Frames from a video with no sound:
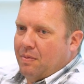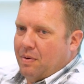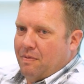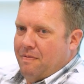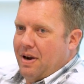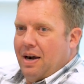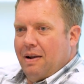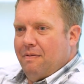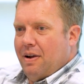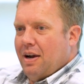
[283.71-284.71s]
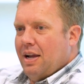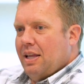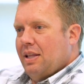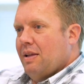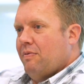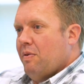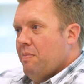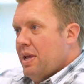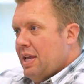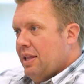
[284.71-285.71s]
We're very, very, for
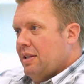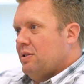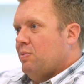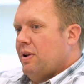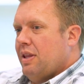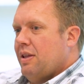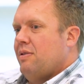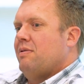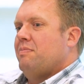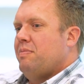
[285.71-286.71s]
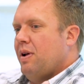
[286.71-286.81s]
me, it's one of the other